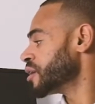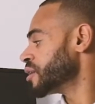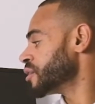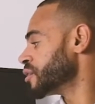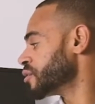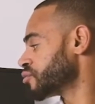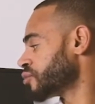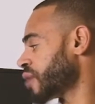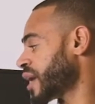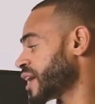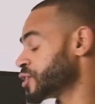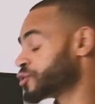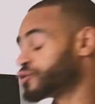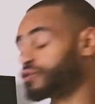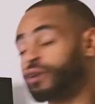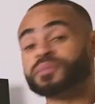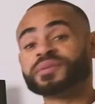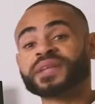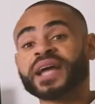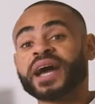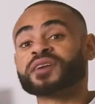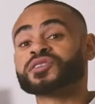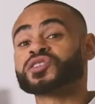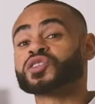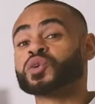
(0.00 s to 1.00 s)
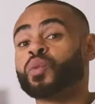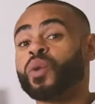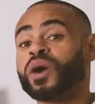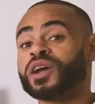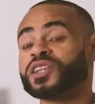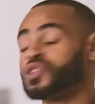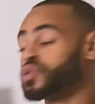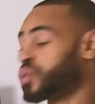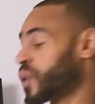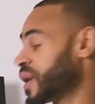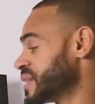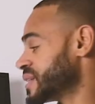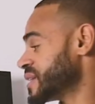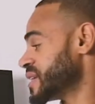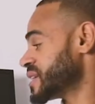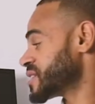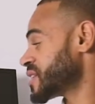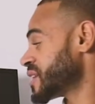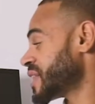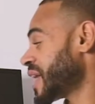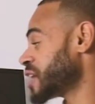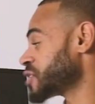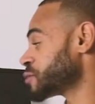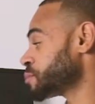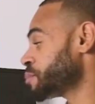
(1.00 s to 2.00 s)
the rate dropped down to 120.
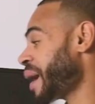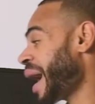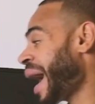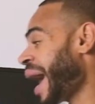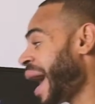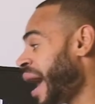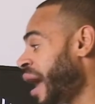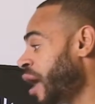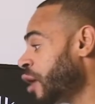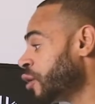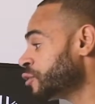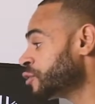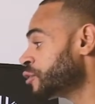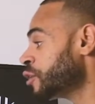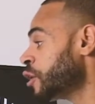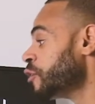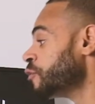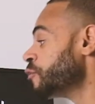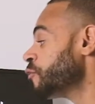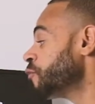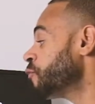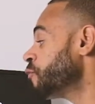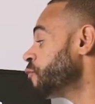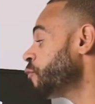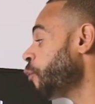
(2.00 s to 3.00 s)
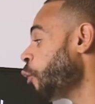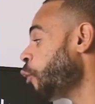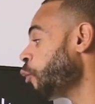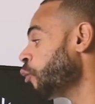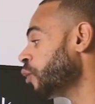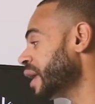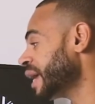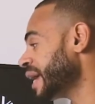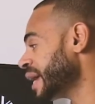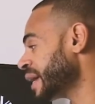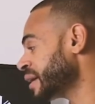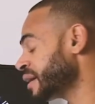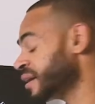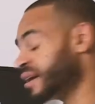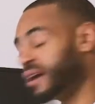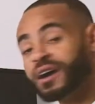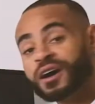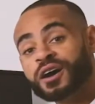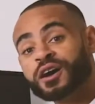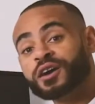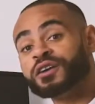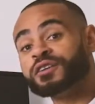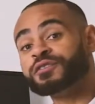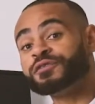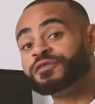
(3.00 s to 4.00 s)
So that was pound falling
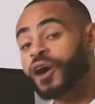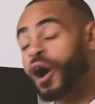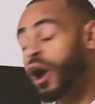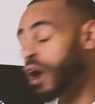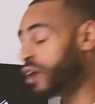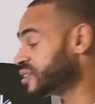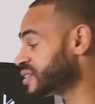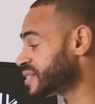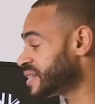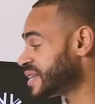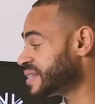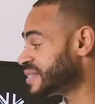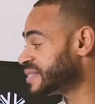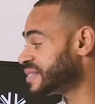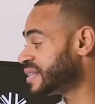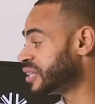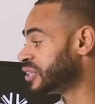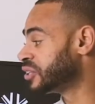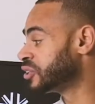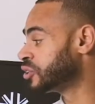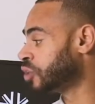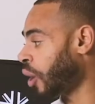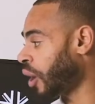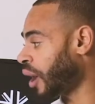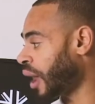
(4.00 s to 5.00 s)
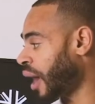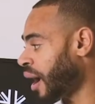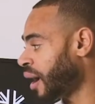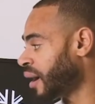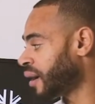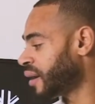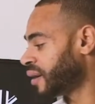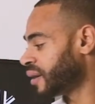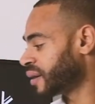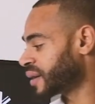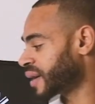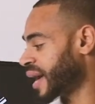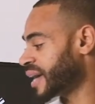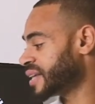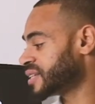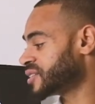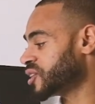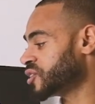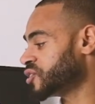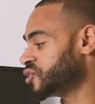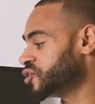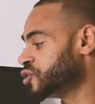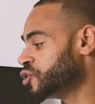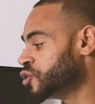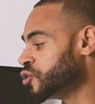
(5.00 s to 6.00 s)
versus the dollar, okay?
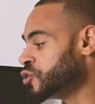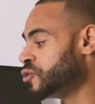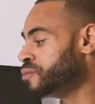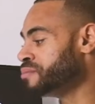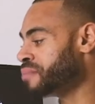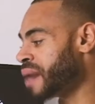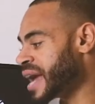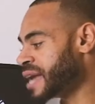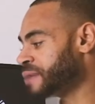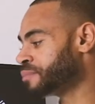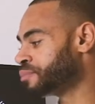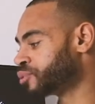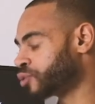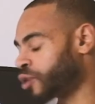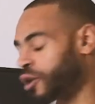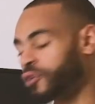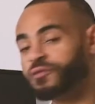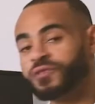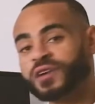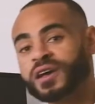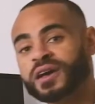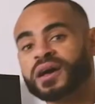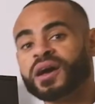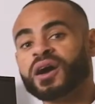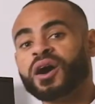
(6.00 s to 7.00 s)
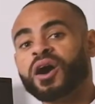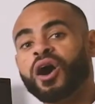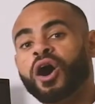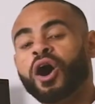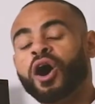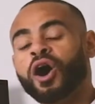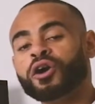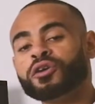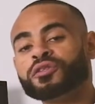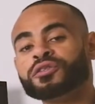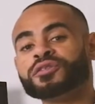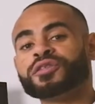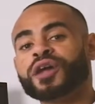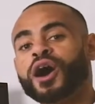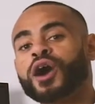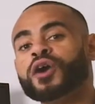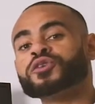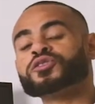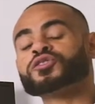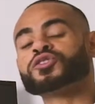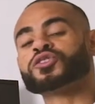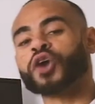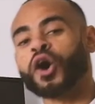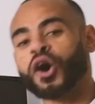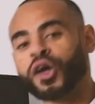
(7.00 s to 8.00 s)
So you made profit on
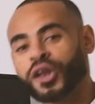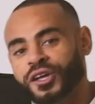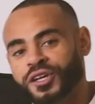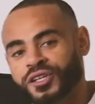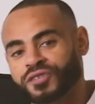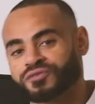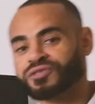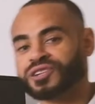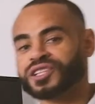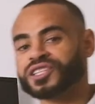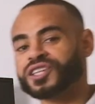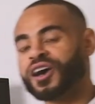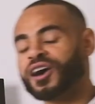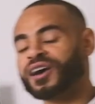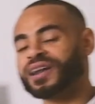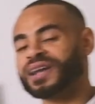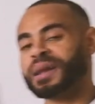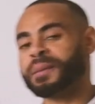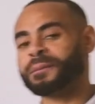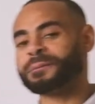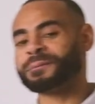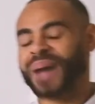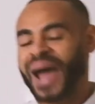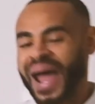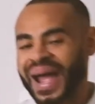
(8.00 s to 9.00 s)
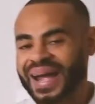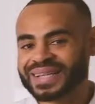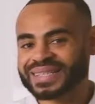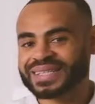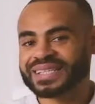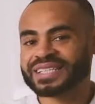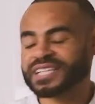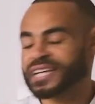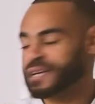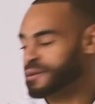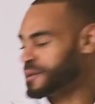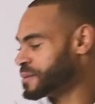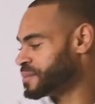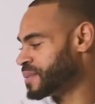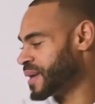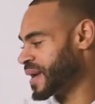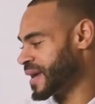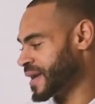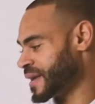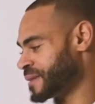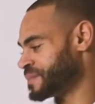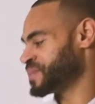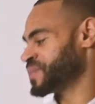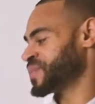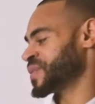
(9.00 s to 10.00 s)
those dollars, returning it back to
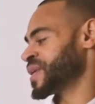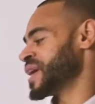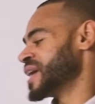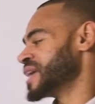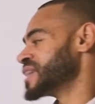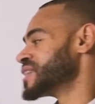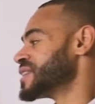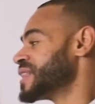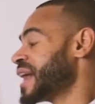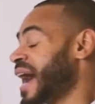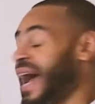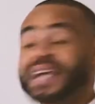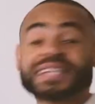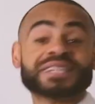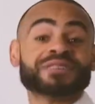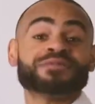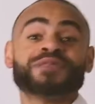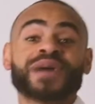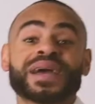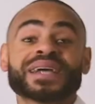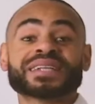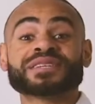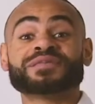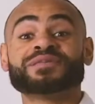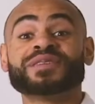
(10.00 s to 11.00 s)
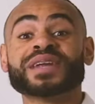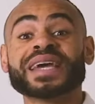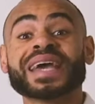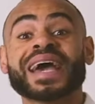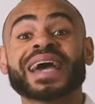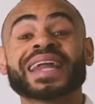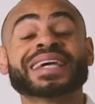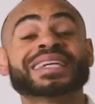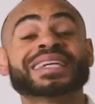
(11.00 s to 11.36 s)
GBP. So that is effectively an